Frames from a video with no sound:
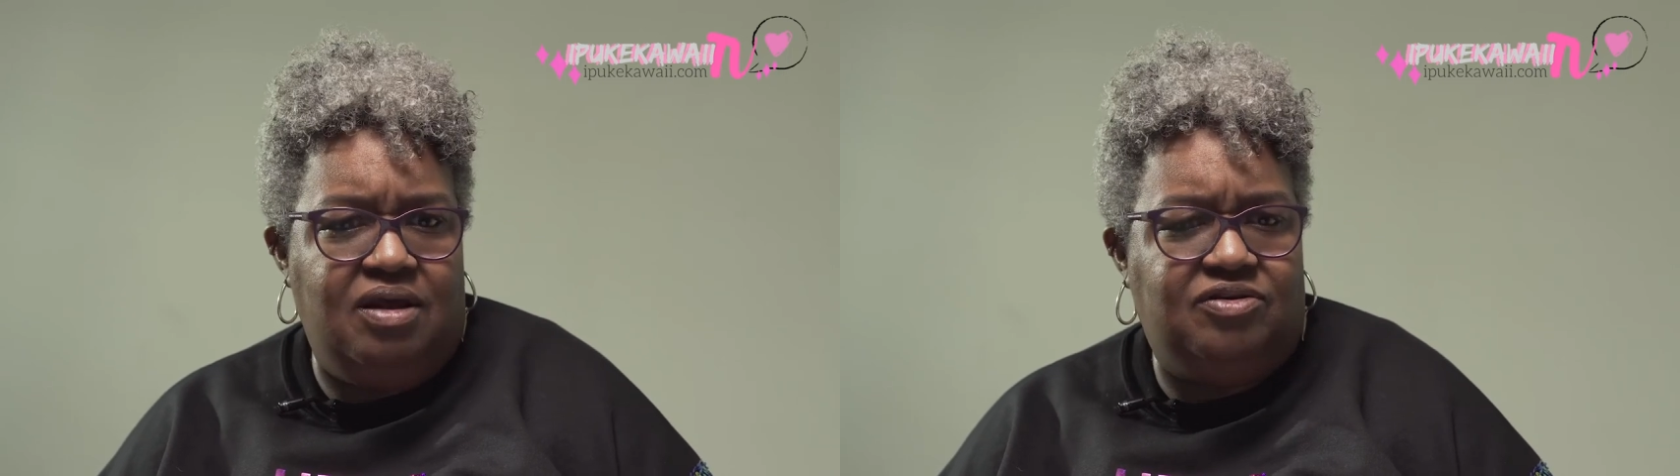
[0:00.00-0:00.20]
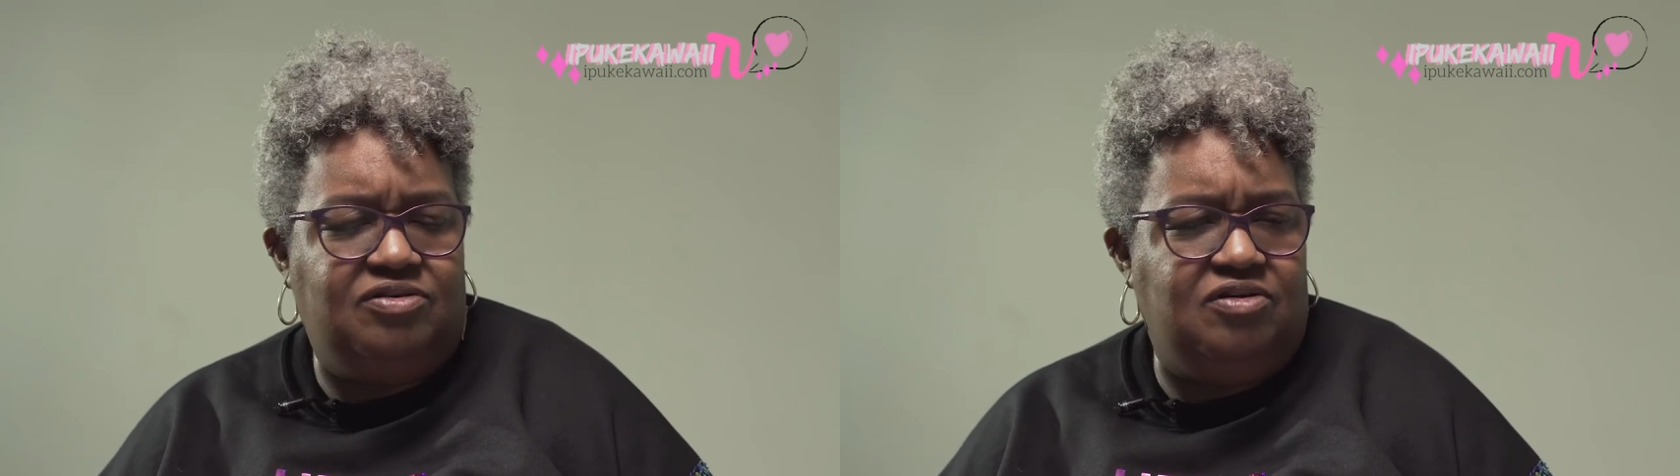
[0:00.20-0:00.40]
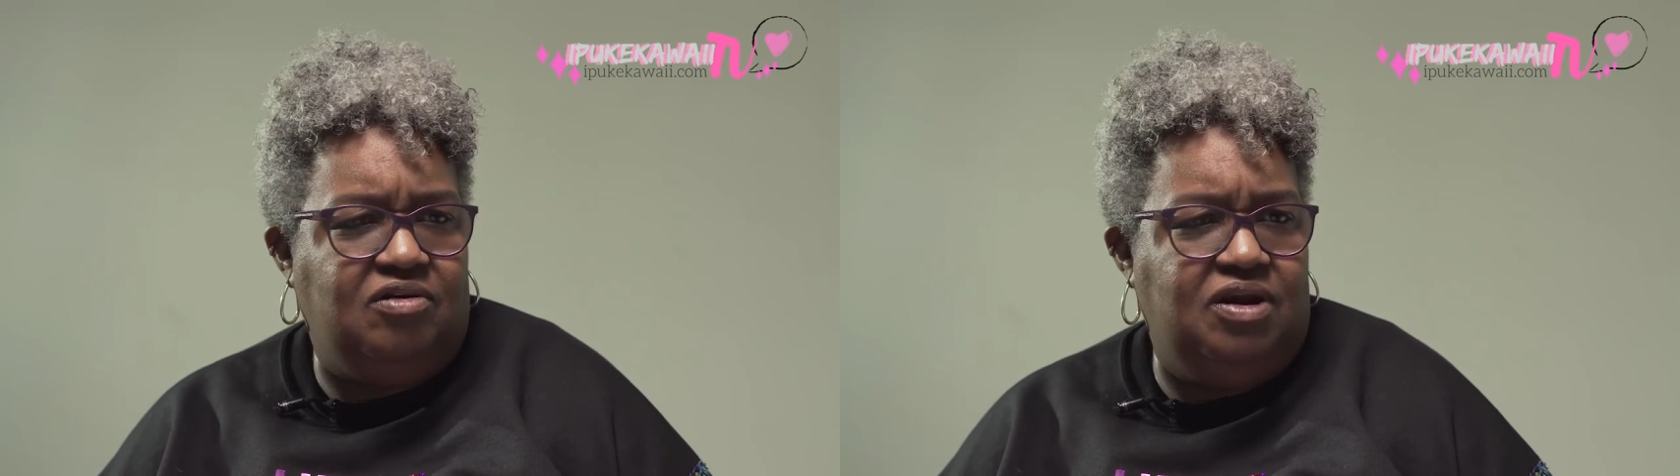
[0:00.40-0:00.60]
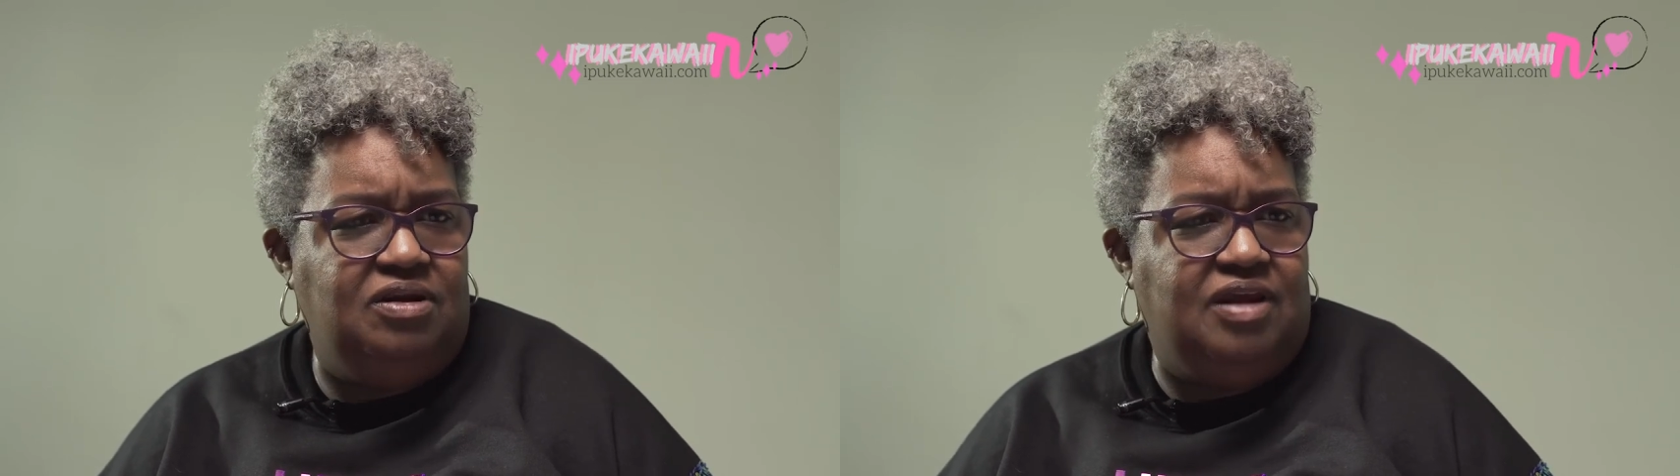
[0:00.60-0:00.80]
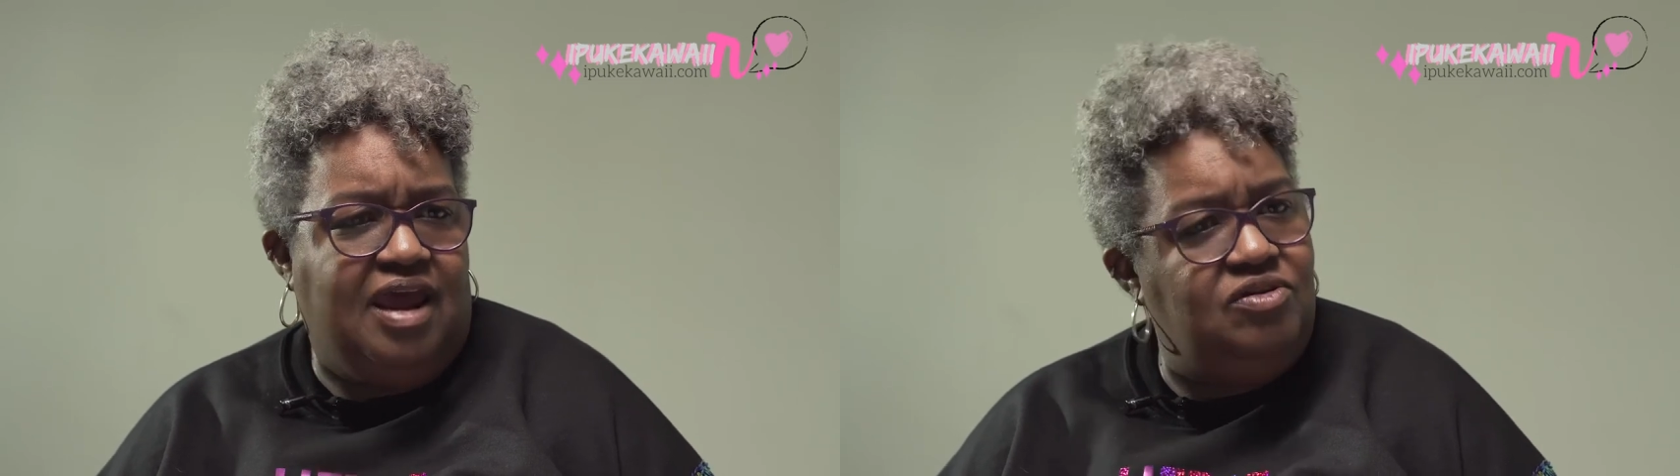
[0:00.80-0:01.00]
necessarily
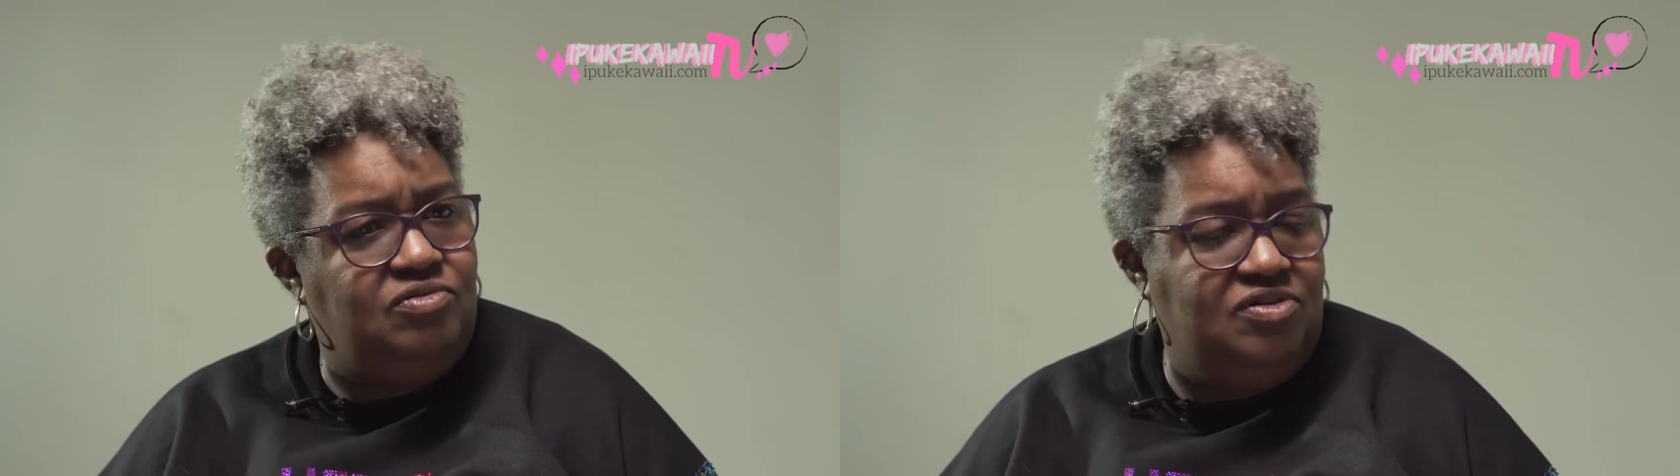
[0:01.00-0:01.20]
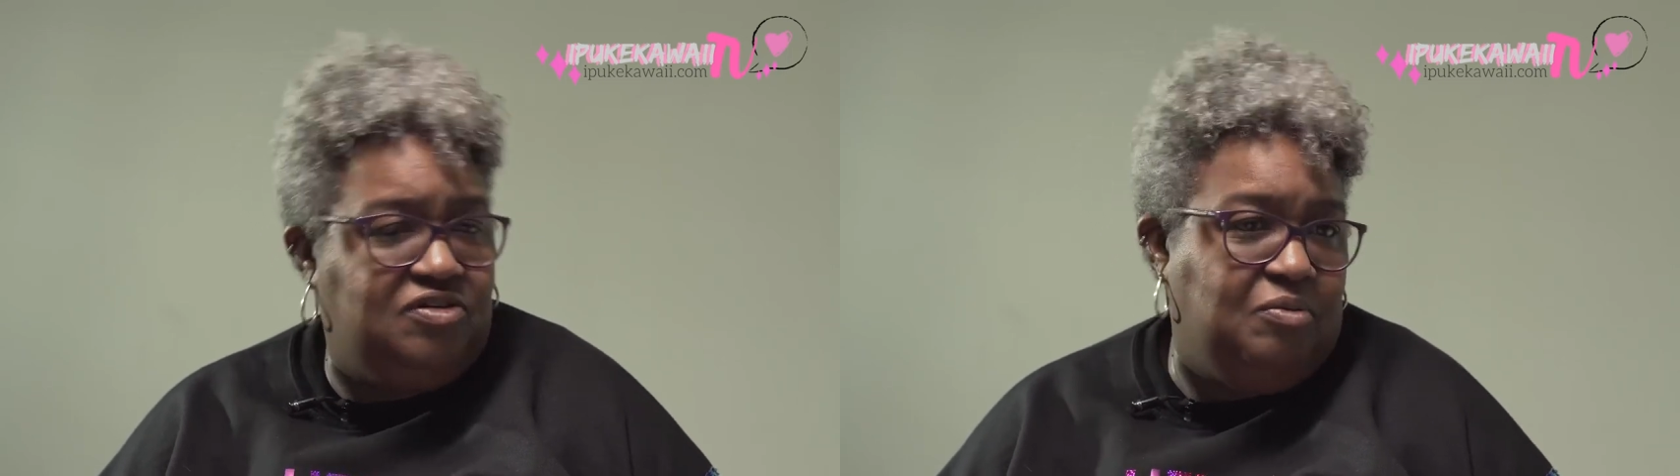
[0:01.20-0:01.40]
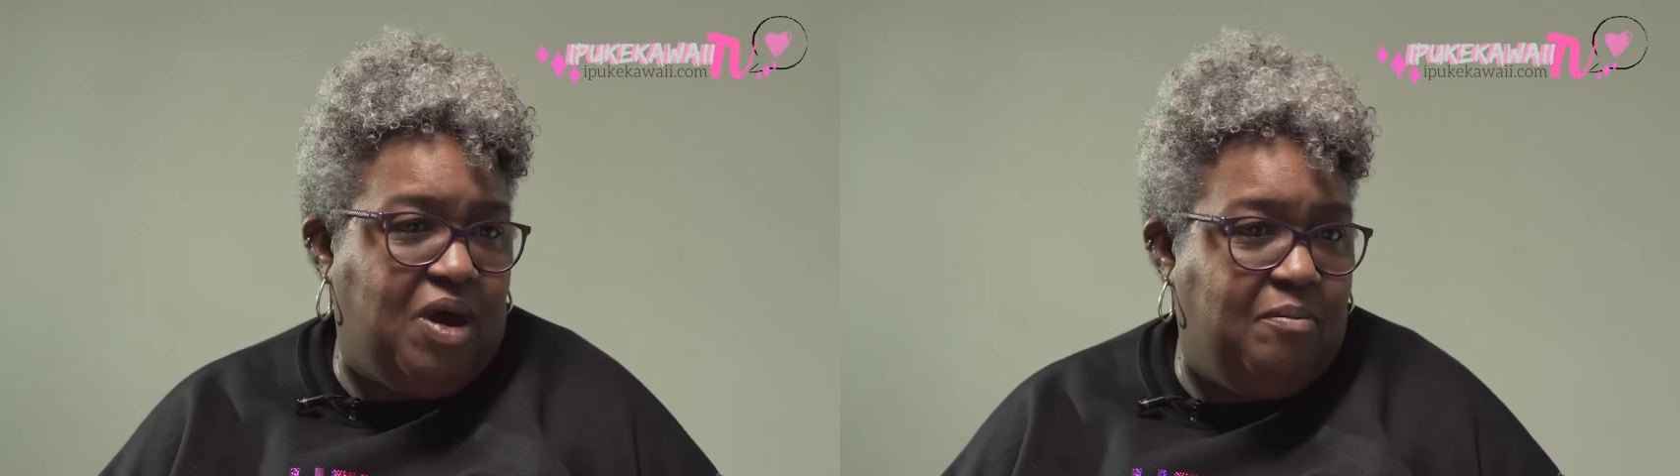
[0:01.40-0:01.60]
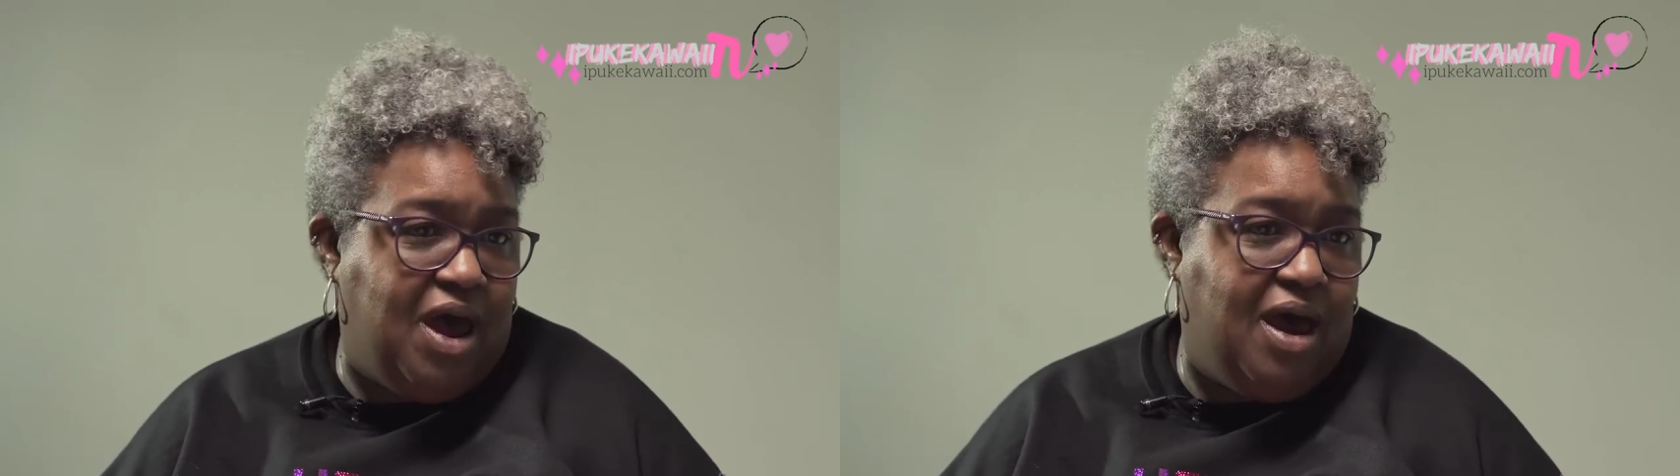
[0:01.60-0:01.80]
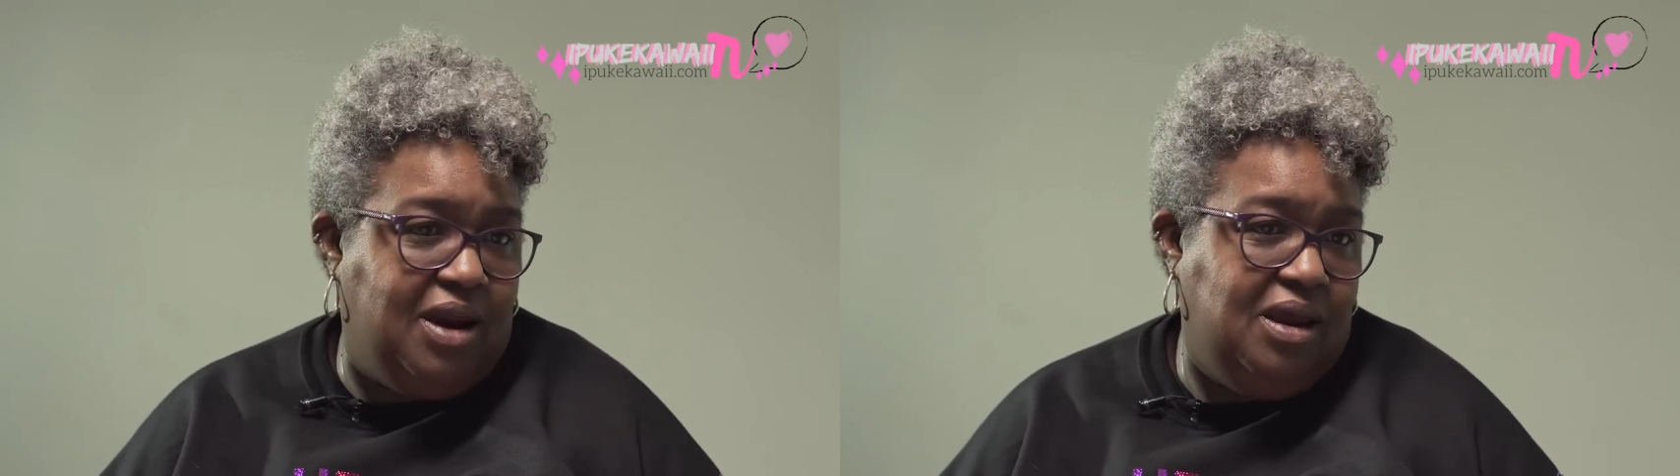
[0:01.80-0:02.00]
dangerous to my
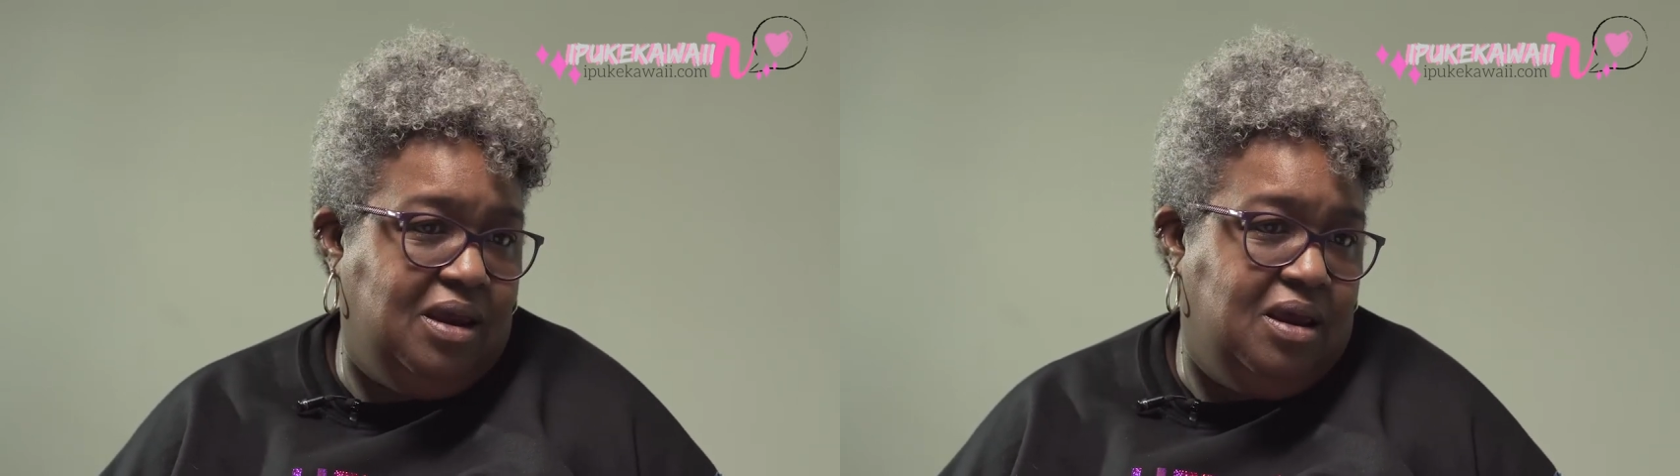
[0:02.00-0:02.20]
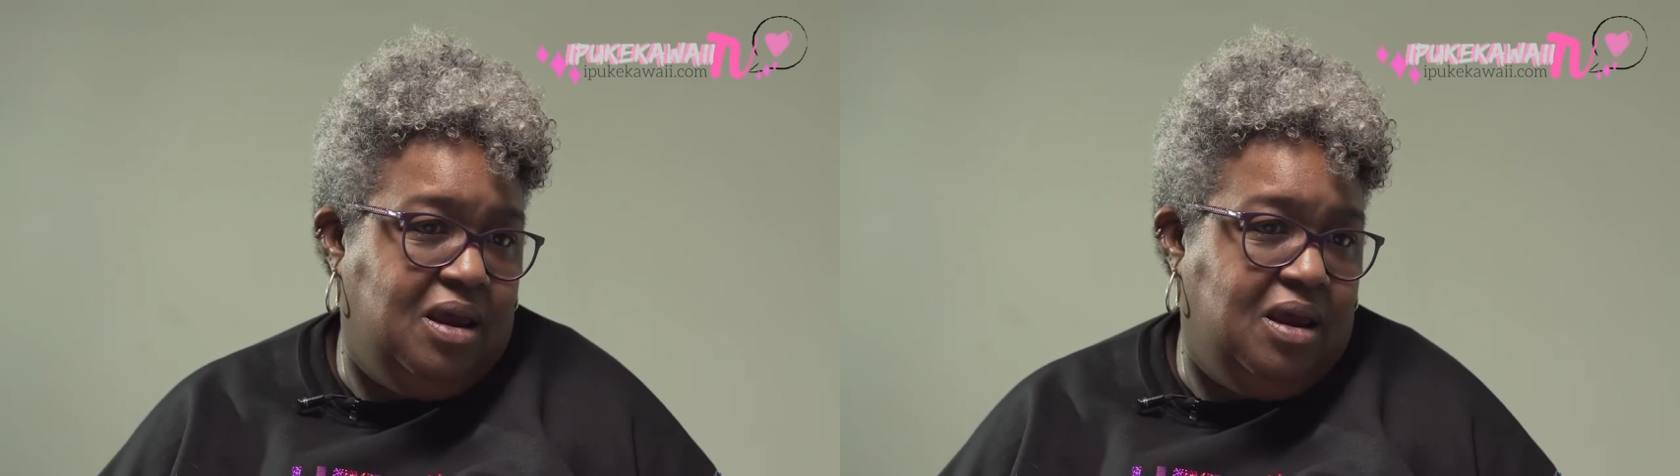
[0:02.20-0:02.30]
body,